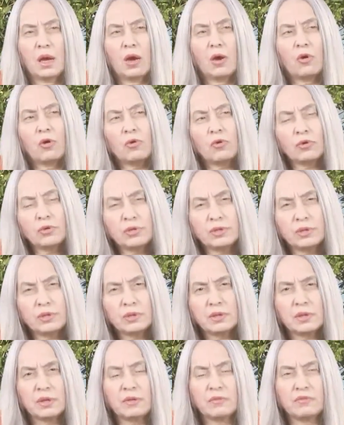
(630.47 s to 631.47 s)

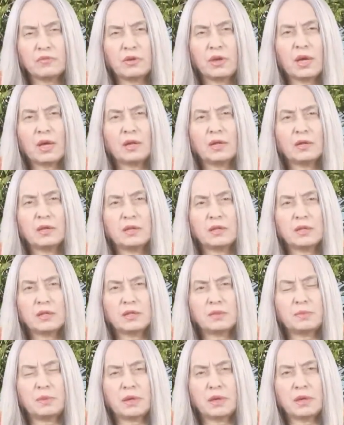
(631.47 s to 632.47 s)
Order of reality is
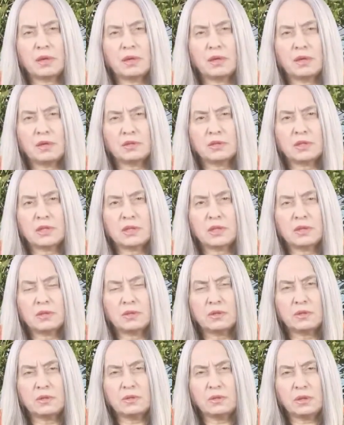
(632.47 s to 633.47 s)
being
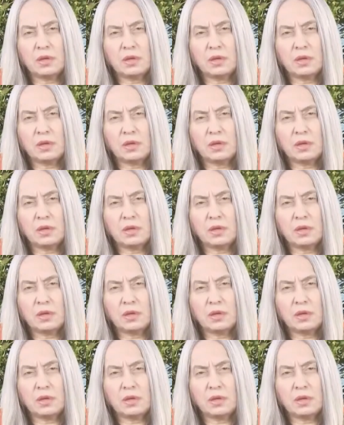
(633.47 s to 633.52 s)
considered.